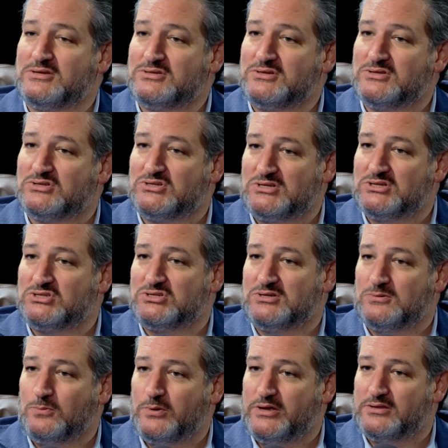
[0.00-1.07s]
that is
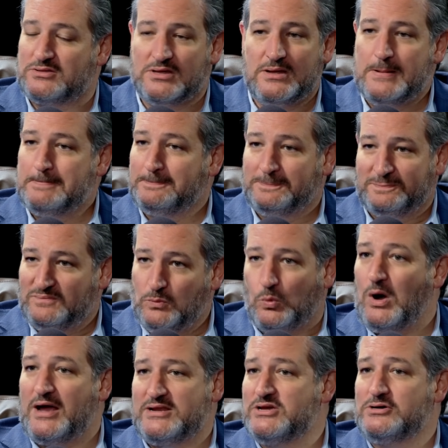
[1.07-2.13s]
consistent with
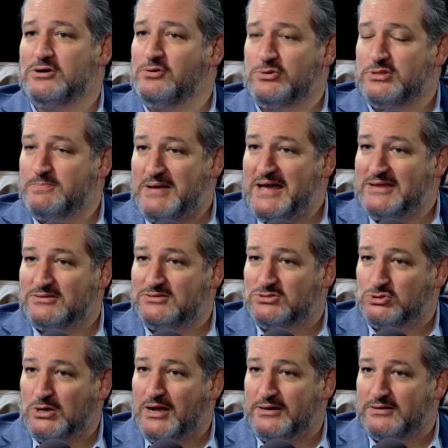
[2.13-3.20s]
why do you go to the mat
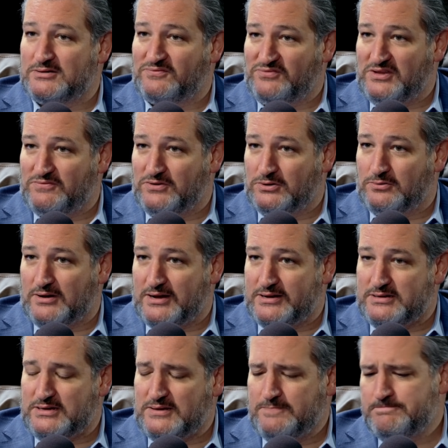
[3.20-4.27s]
to try to defeat voter
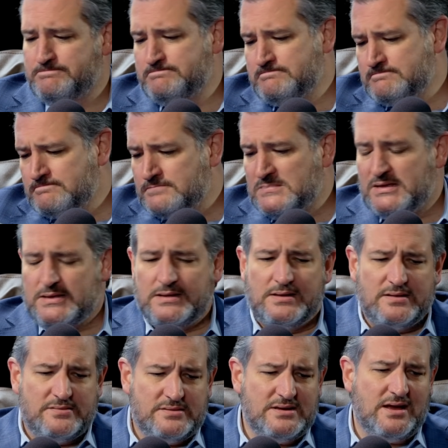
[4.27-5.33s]
ID.
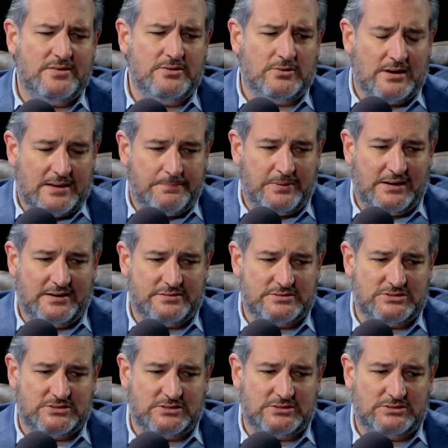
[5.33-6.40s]
The other
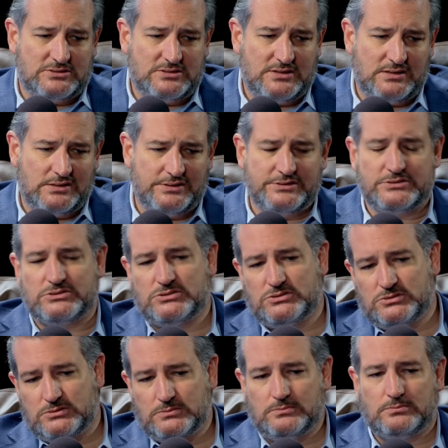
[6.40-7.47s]
hypothesis
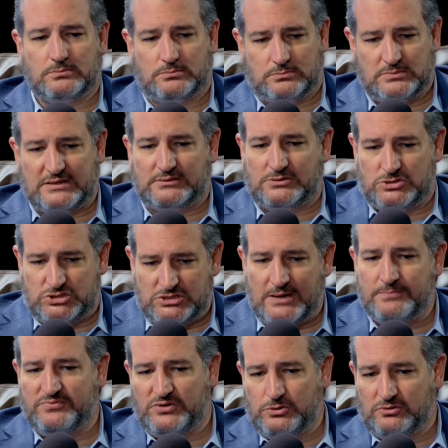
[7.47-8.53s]
is that there's
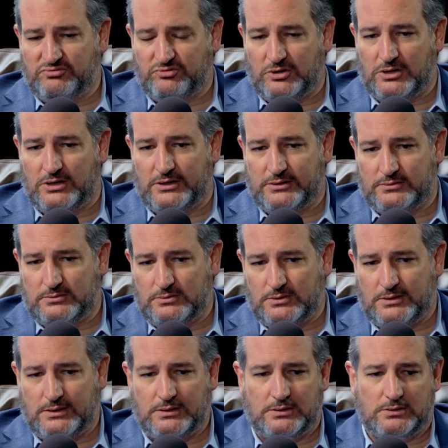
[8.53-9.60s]
some voter fraud
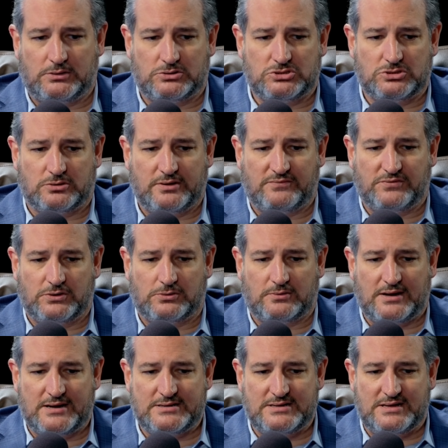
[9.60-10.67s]
concerning
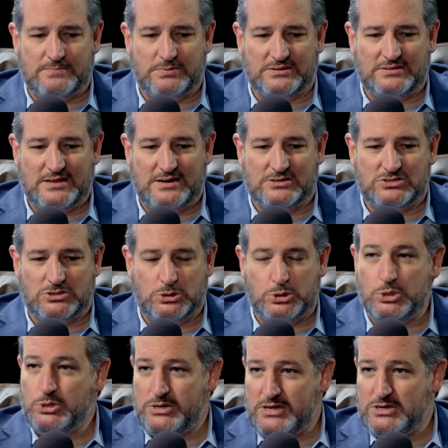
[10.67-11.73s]
voter ID, but that it's a
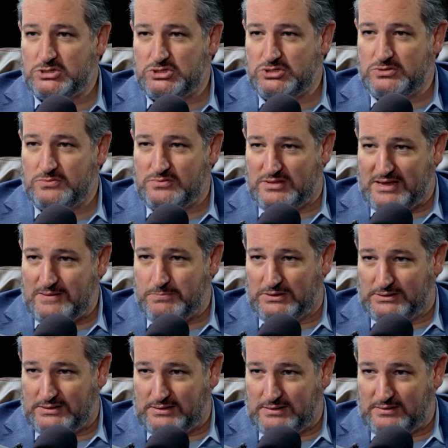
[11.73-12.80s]
good issue, they
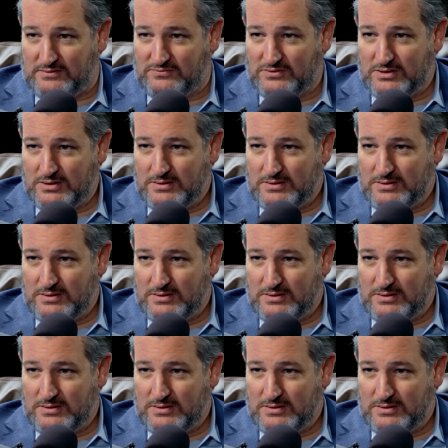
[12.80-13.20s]
believe,